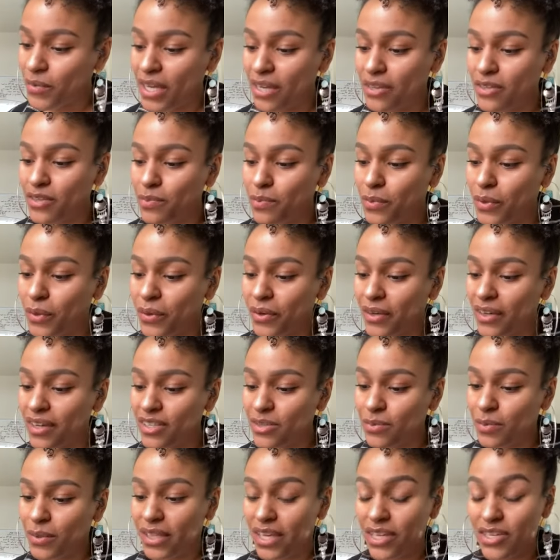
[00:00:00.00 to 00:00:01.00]
We explore
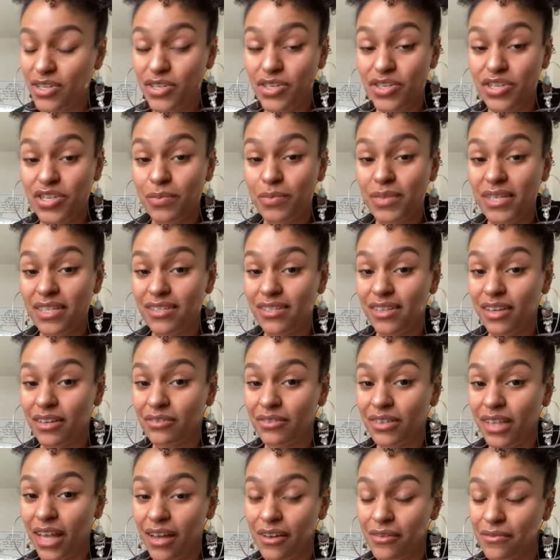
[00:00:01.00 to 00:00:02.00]
its relationship to
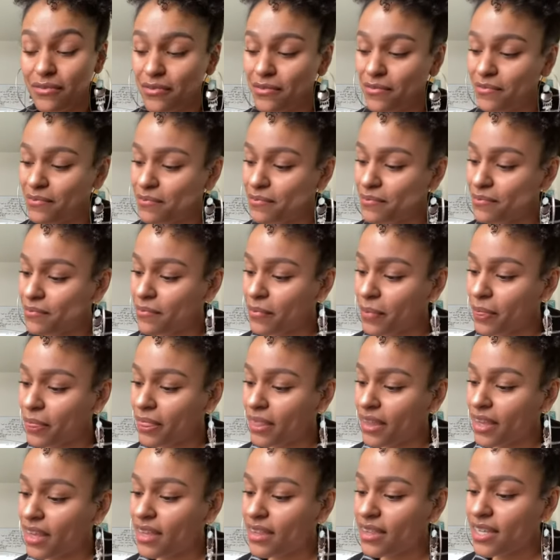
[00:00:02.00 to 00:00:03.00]
self-love.
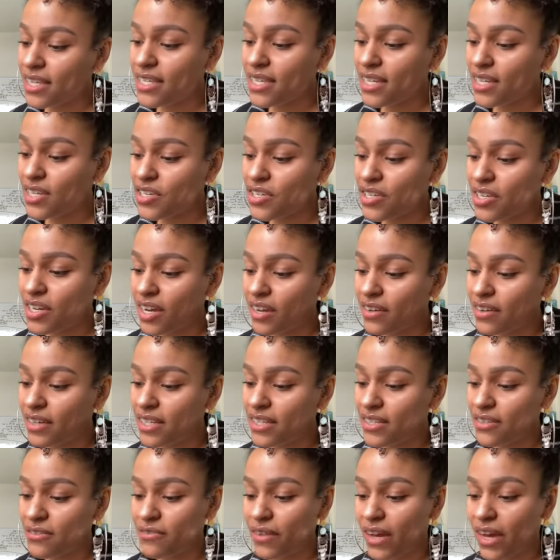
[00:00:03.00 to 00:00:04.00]
The
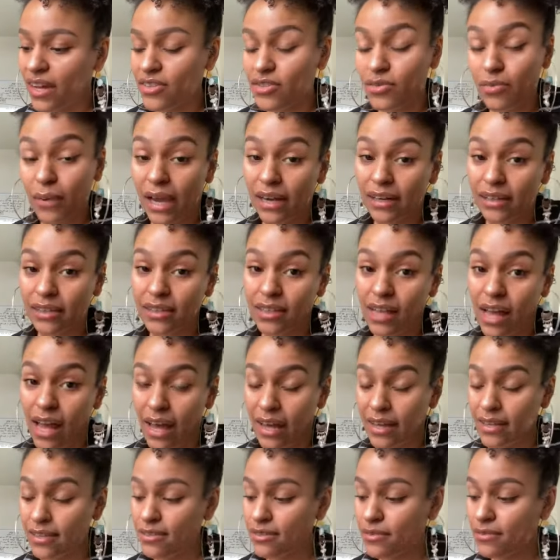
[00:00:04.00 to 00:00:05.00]
dictionary defines radical
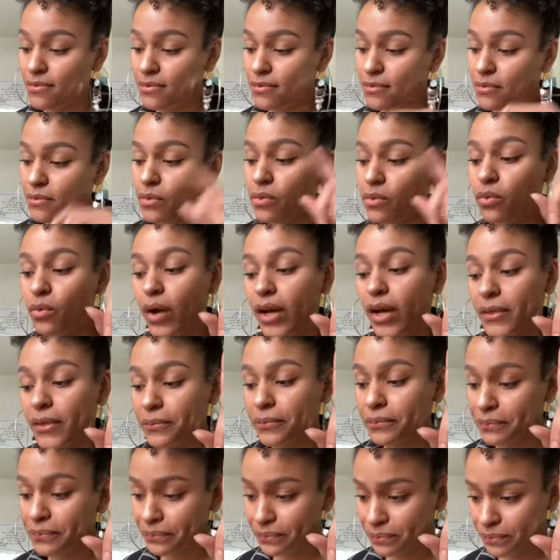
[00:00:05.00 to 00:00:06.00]
as
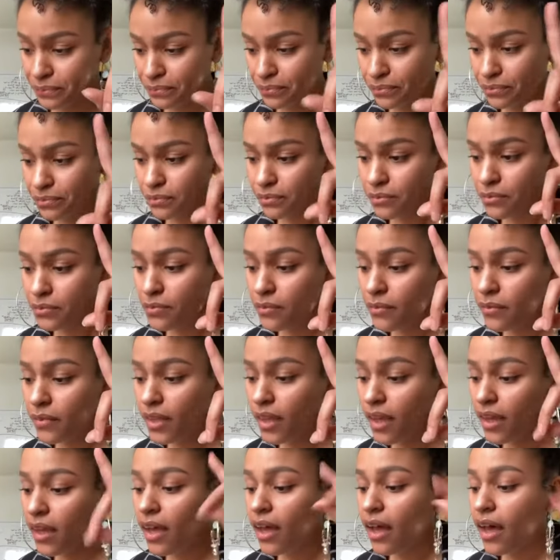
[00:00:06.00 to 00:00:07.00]
1.
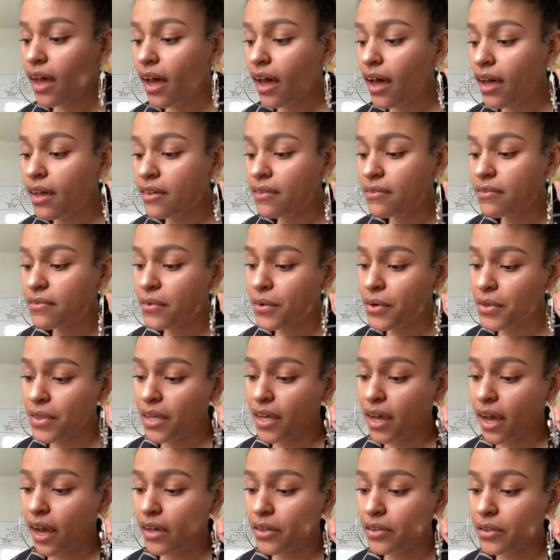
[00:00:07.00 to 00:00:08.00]
Of or
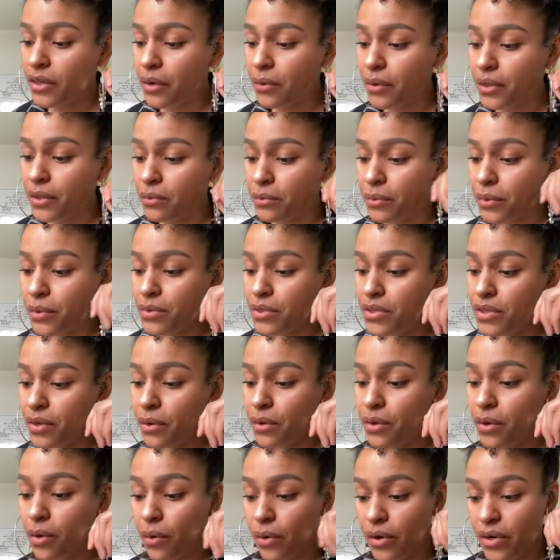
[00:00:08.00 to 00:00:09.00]
the ongoing root
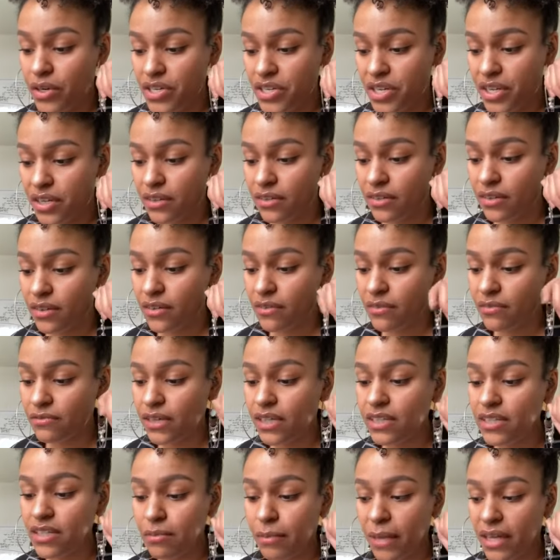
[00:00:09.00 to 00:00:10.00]
or origin,
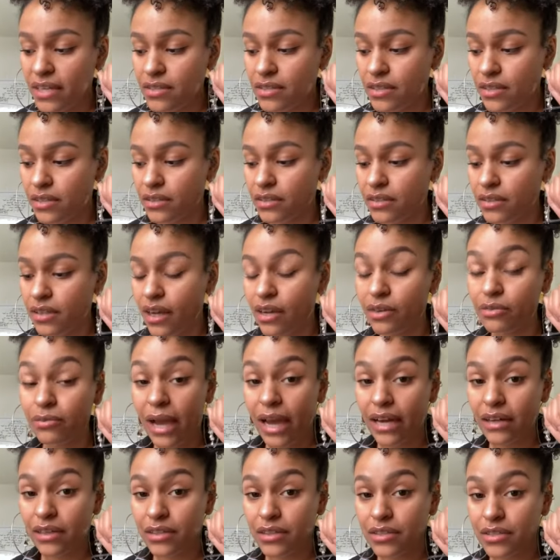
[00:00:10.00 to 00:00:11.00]
fundamental, a
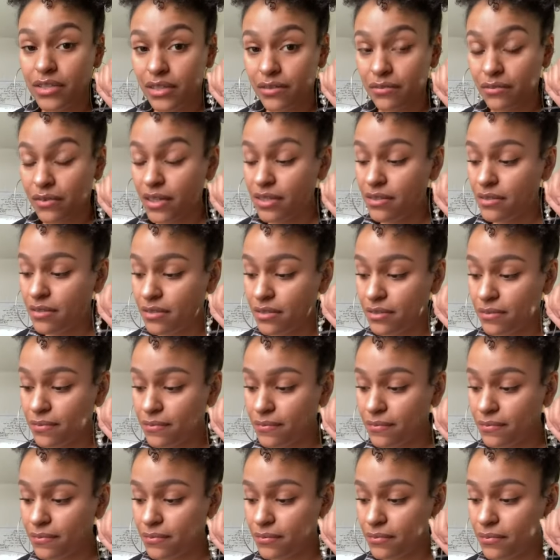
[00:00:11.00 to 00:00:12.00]
radical difference.
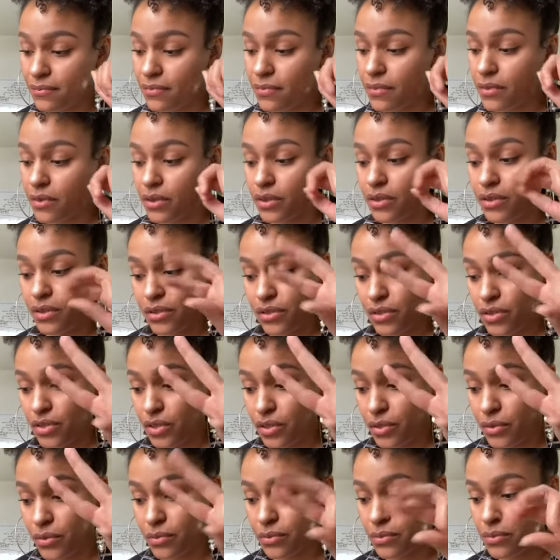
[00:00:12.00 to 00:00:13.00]

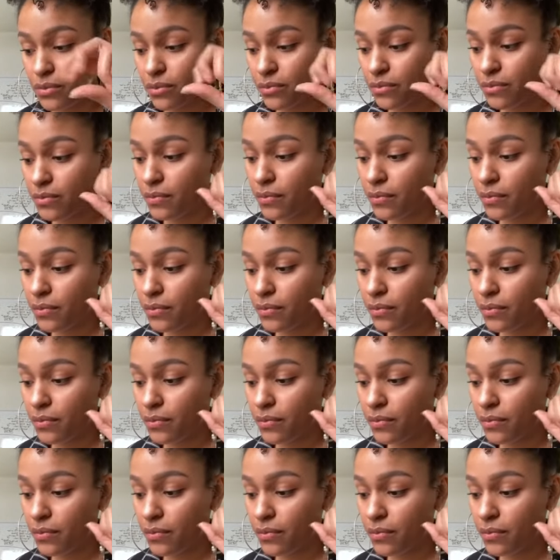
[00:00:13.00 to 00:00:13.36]
2.